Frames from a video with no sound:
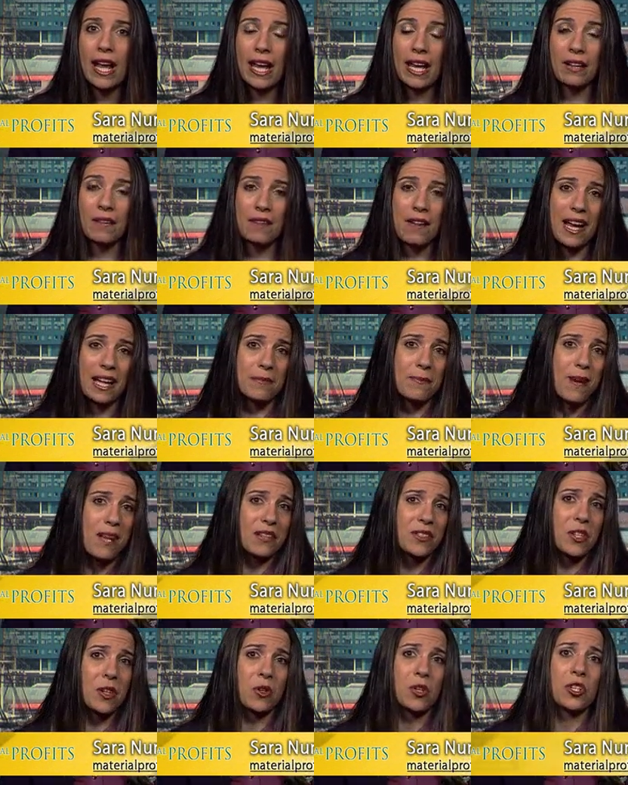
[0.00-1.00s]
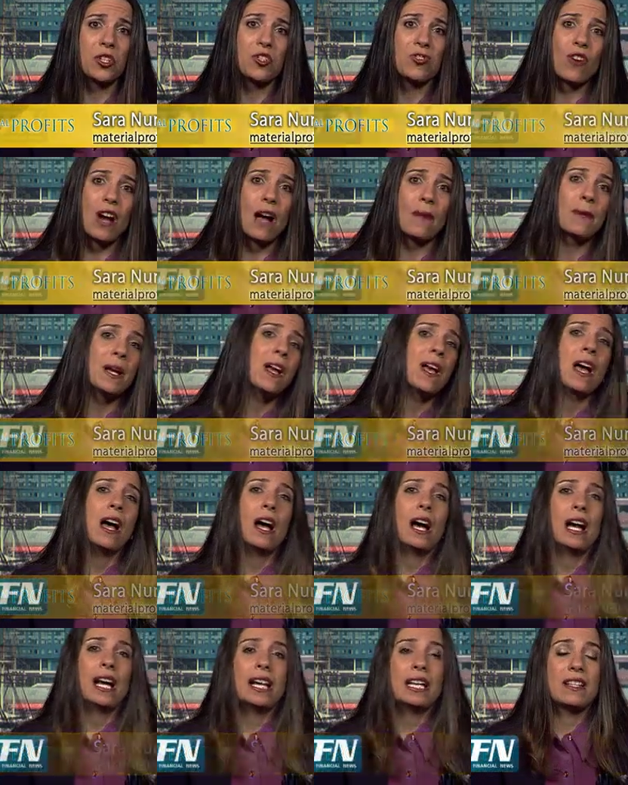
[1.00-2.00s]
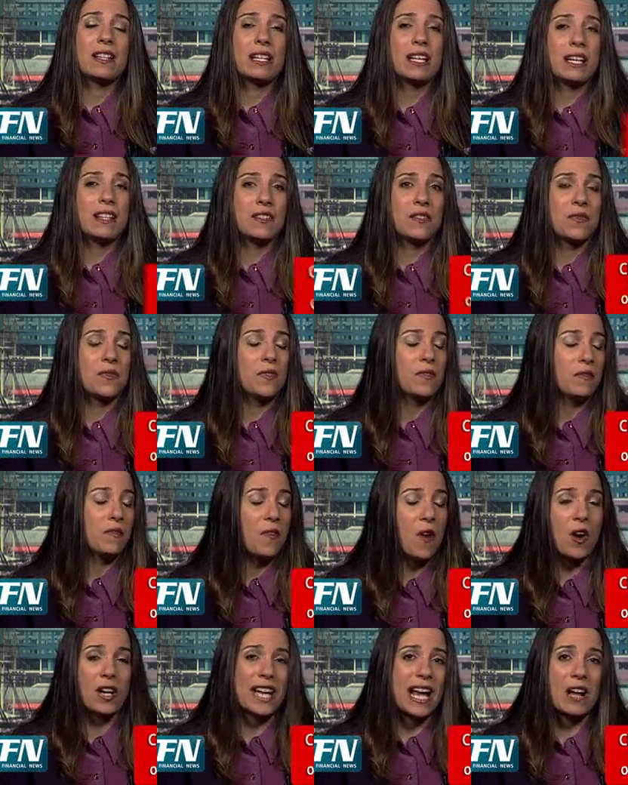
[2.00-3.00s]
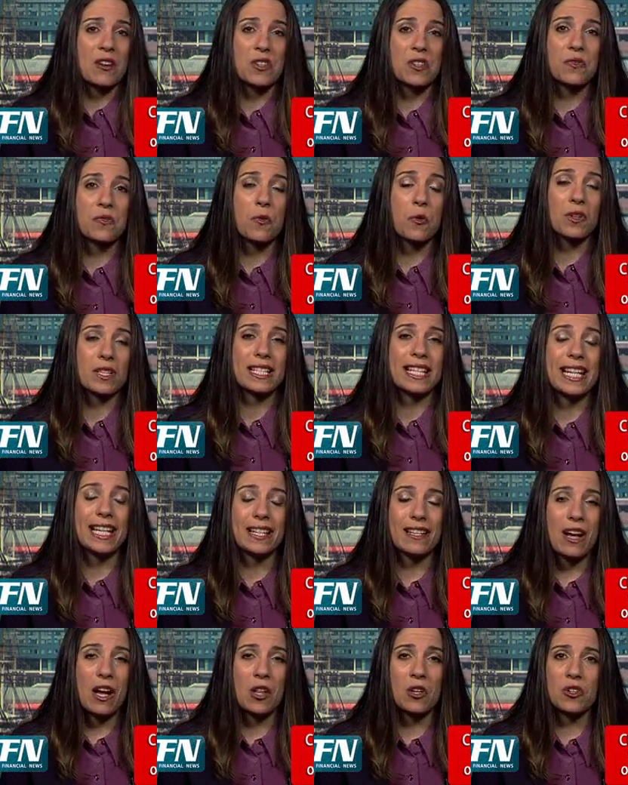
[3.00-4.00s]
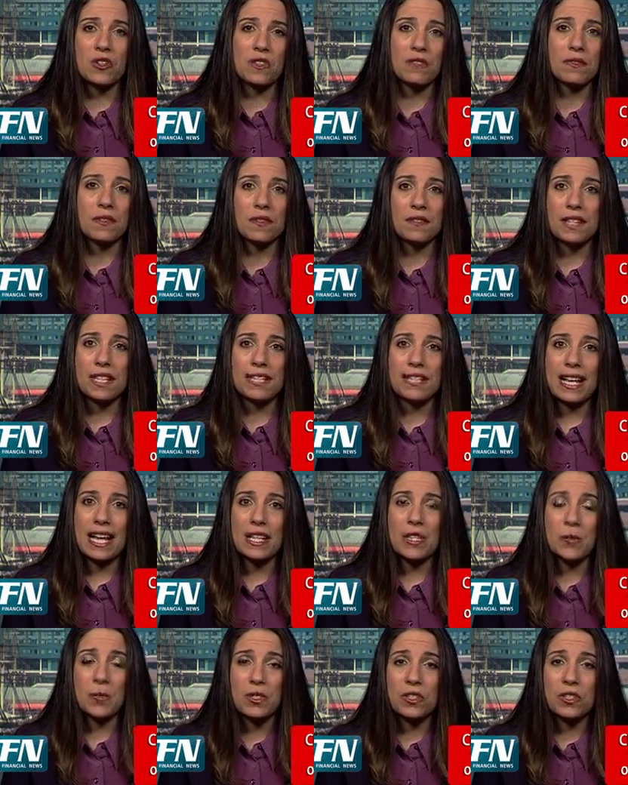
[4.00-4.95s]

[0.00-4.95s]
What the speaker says: In fact, Masco could drop as far down as $14.50,